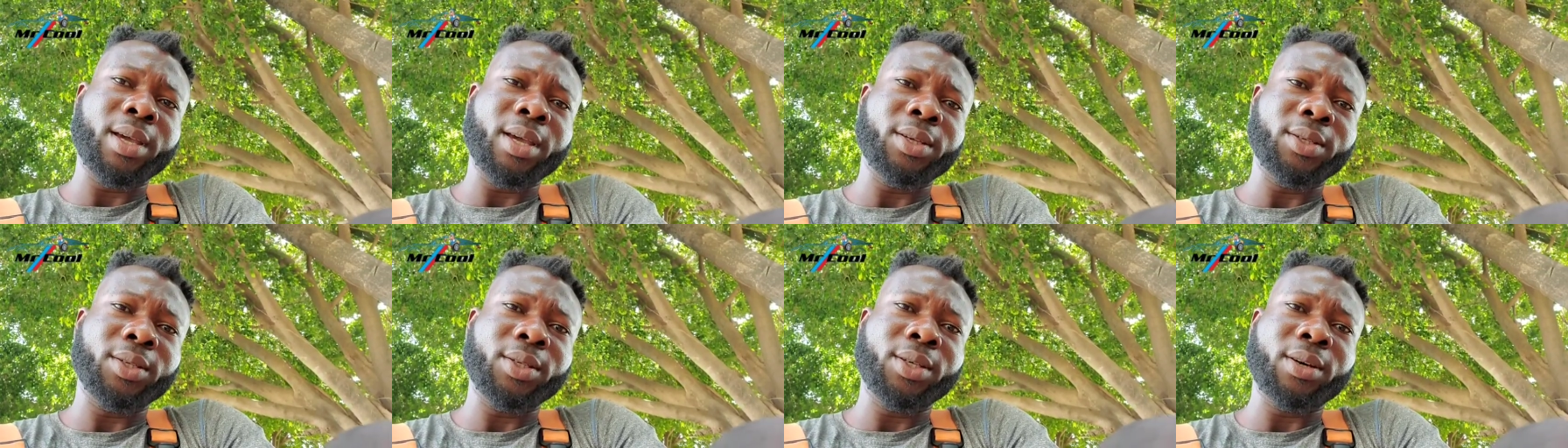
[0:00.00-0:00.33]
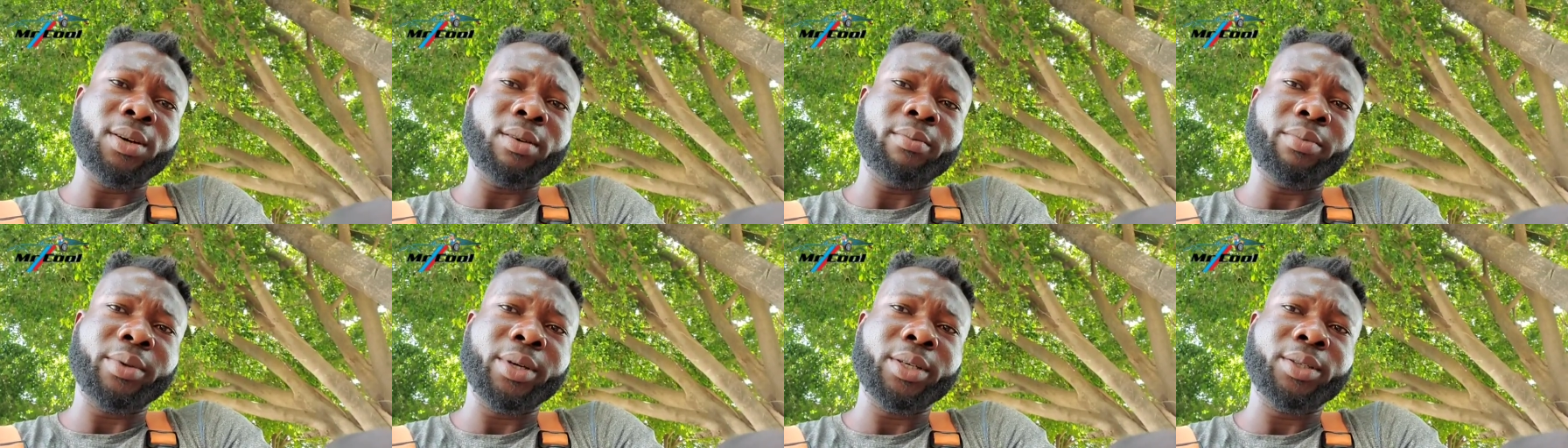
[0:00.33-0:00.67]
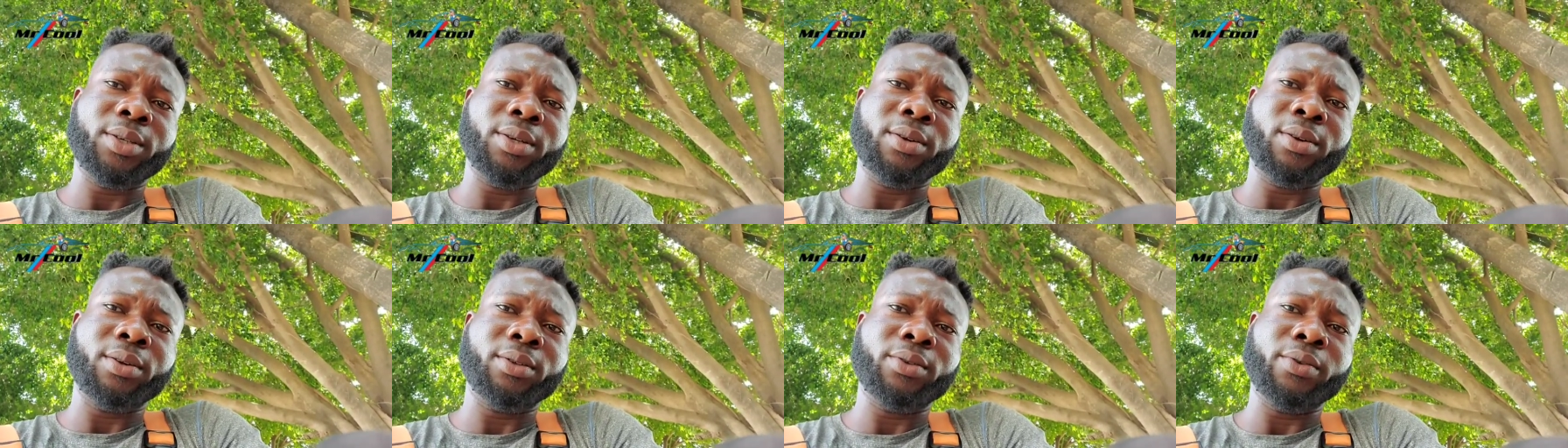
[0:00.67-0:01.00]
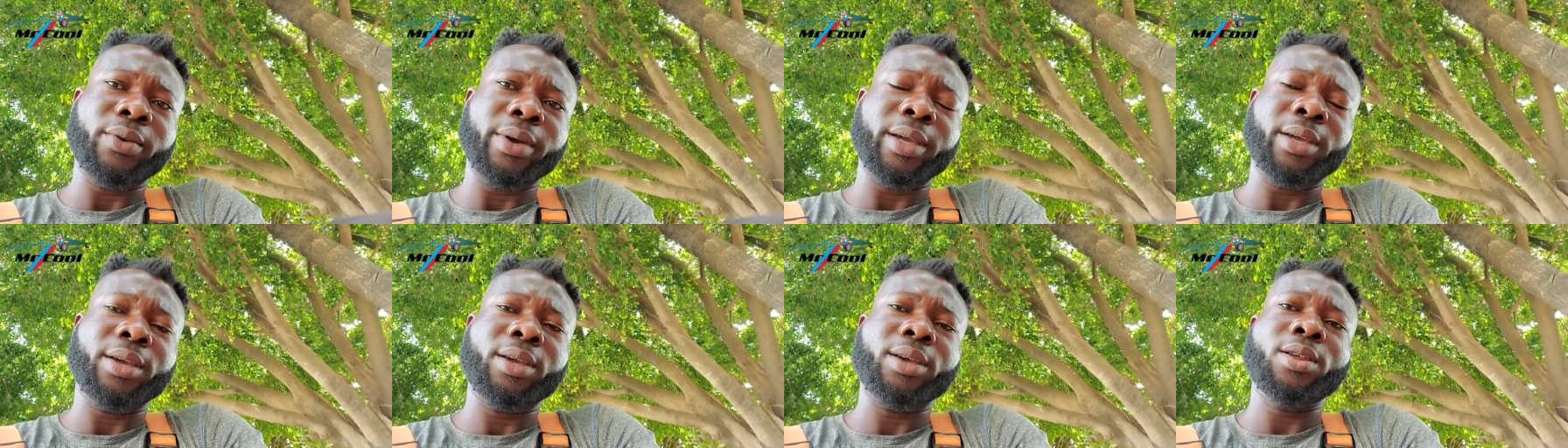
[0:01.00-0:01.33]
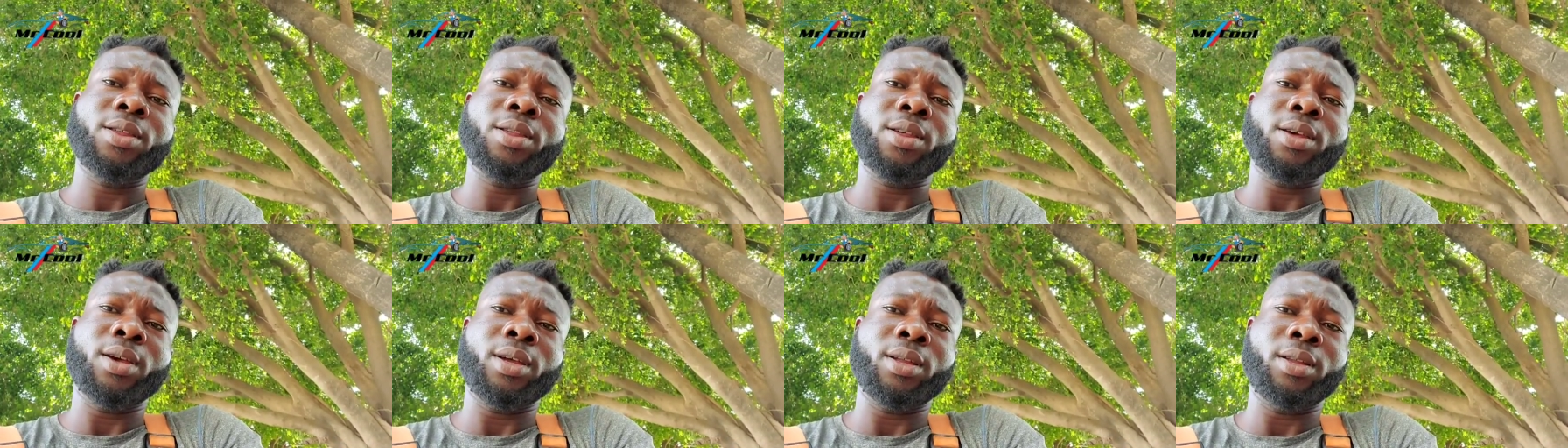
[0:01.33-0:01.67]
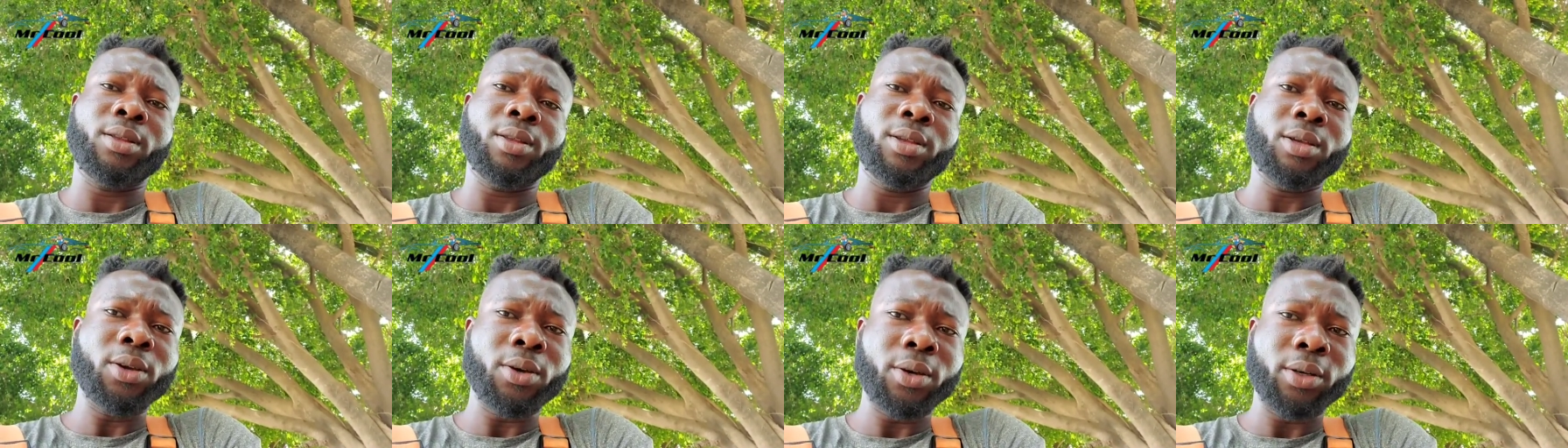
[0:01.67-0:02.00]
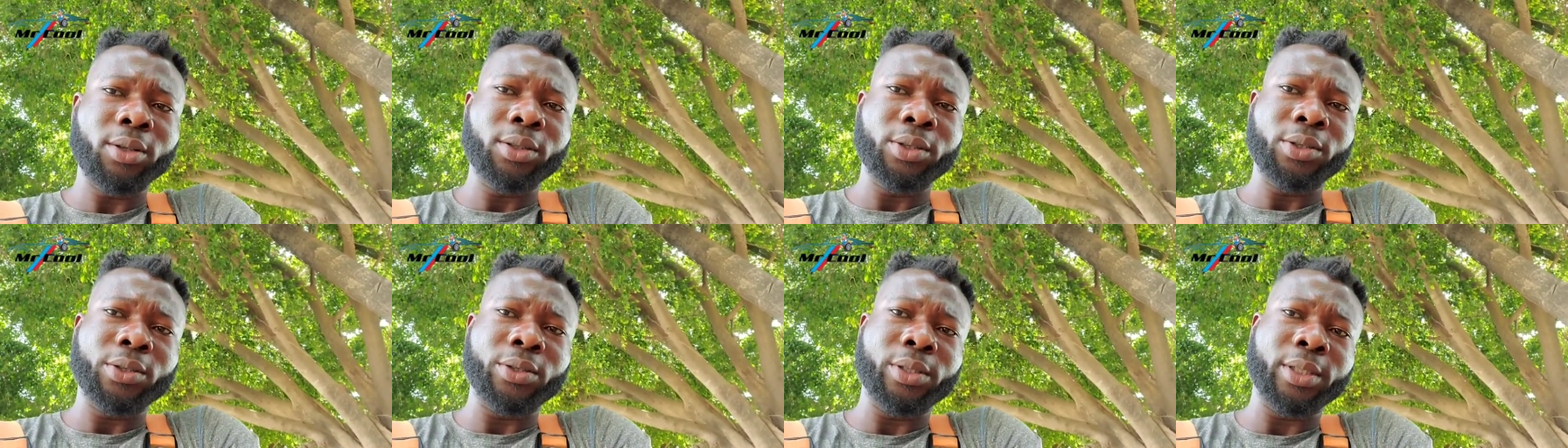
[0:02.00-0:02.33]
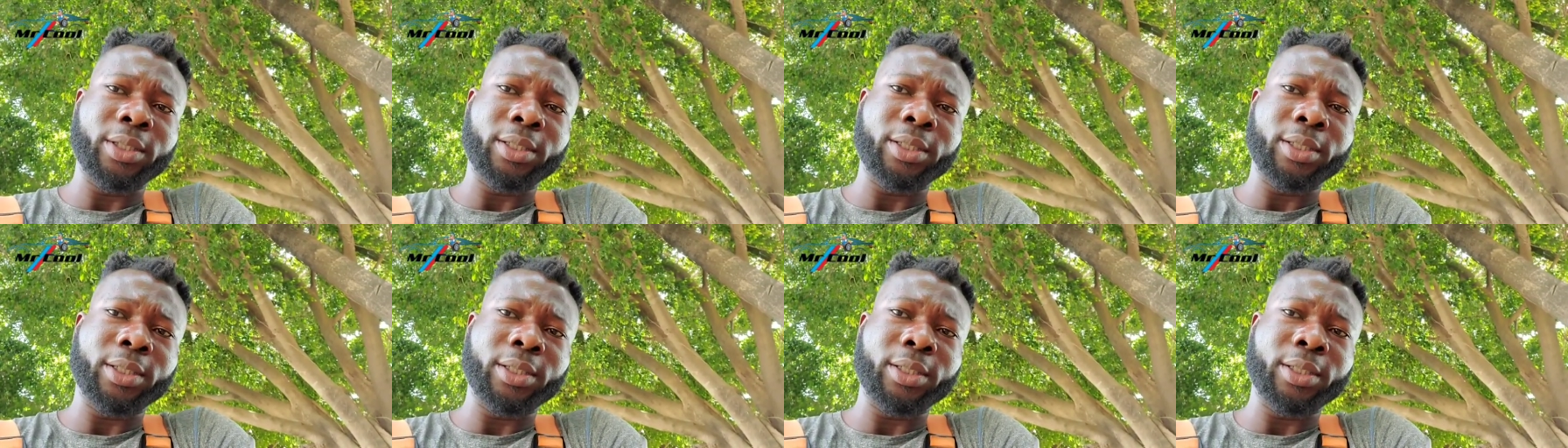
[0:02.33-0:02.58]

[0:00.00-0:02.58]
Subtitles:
AC compressor not to engage in your Toyota.